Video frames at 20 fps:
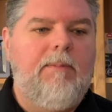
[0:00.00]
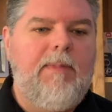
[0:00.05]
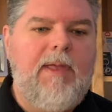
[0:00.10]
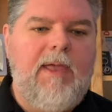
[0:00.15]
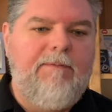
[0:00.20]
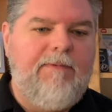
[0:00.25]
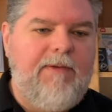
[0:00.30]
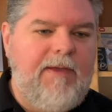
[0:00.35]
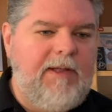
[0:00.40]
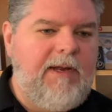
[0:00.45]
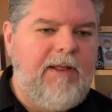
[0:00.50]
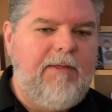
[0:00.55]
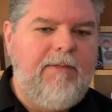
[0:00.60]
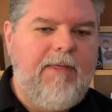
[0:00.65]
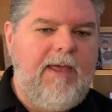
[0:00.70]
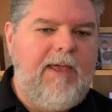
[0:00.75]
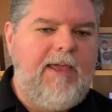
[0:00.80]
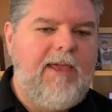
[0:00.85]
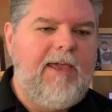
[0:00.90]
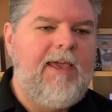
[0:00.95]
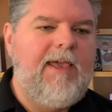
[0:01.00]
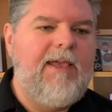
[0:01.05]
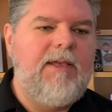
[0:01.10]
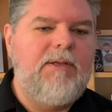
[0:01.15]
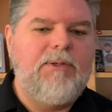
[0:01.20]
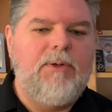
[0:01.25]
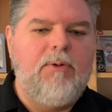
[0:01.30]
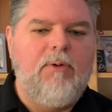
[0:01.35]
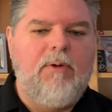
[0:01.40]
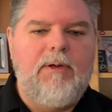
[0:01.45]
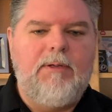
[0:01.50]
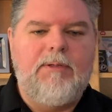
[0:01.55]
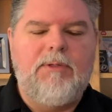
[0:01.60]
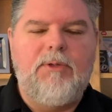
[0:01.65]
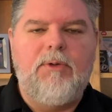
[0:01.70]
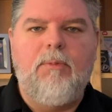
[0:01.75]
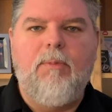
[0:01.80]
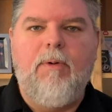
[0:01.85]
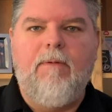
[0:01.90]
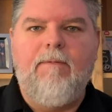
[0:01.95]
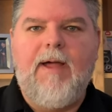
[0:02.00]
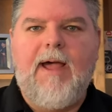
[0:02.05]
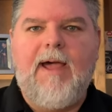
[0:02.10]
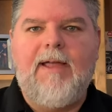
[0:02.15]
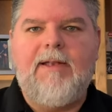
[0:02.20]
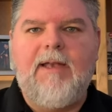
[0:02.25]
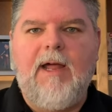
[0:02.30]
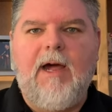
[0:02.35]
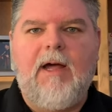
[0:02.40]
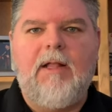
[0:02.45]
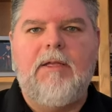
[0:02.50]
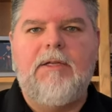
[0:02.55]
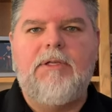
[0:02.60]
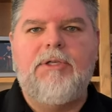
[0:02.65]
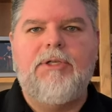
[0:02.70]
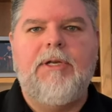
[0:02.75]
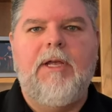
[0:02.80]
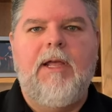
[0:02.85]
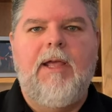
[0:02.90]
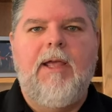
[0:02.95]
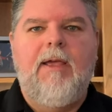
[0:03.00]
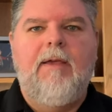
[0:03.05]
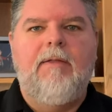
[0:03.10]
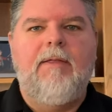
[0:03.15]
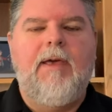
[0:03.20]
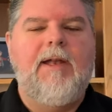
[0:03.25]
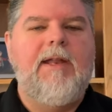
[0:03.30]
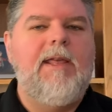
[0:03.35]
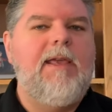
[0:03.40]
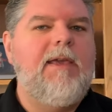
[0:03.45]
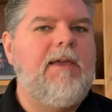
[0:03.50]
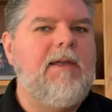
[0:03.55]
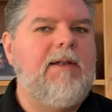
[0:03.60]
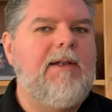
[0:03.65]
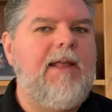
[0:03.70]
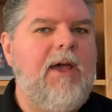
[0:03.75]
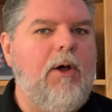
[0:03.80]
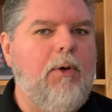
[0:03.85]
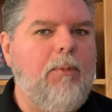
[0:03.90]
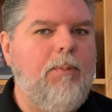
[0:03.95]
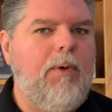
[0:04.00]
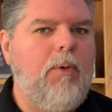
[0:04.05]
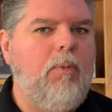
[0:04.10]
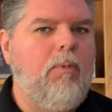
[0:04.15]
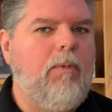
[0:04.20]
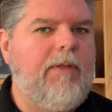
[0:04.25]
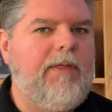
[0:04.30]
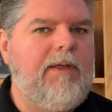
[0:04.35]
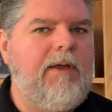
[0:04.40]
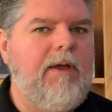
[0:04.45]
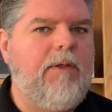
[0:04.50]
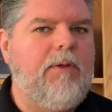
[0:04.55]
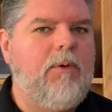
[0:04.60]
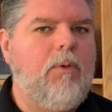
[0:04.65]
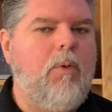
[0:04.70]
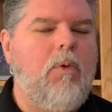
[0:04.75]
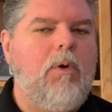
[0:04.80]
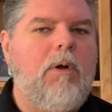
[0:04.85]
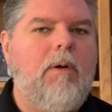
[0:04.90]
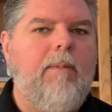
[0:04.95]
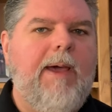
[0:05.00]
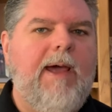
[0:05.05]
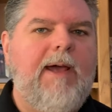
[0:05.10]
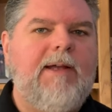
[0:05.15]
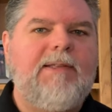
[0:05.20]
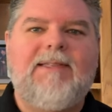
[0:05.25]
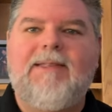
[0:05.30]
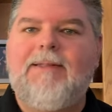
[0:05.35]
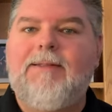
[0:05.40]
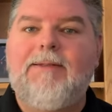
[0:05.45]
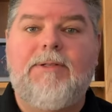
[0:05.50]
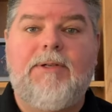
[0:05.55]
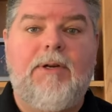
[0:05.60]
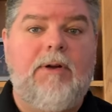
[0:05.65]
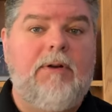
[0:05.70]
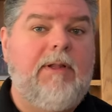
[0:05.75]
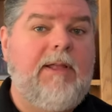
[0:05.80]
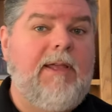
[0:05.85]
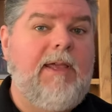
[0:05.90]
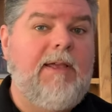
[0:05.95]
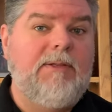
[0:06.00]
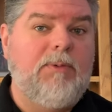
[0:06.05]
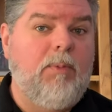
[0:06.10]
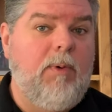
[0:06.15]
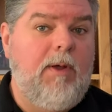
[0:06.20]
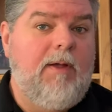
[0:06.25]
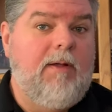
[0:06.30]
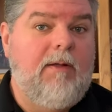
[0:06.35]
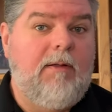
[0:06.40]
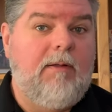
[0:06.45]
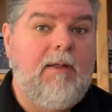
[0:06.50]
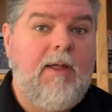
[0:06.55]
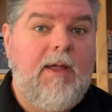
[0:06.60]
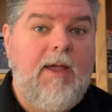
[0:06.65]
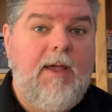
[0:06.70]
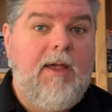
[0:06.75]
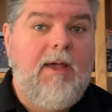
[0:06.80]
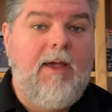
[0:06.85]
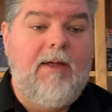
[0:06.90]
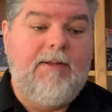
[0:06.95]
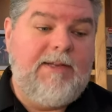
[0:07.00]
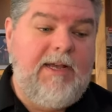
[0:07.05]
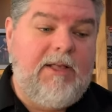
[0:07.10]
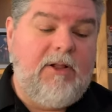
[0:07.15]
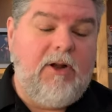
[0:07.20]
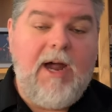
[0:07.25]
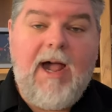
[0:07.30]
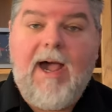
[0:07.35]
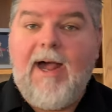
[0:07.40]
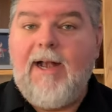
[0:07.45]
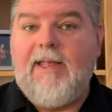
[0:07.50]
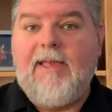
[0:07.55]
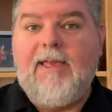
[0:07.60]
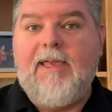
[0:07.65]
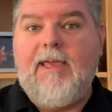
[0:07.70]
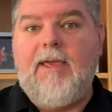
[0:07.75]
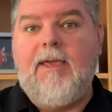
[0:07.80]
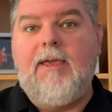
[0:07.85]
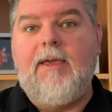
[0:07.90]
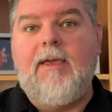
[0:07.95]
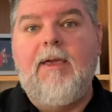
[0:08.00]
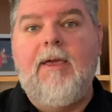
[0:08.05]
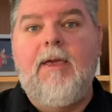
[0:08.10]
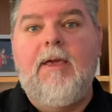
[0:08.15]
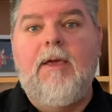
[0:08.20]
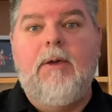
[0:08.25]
If anything, he's going to provide knowledge that he can help with the other quarterbacks, and certainly as well Taylor Heinicke,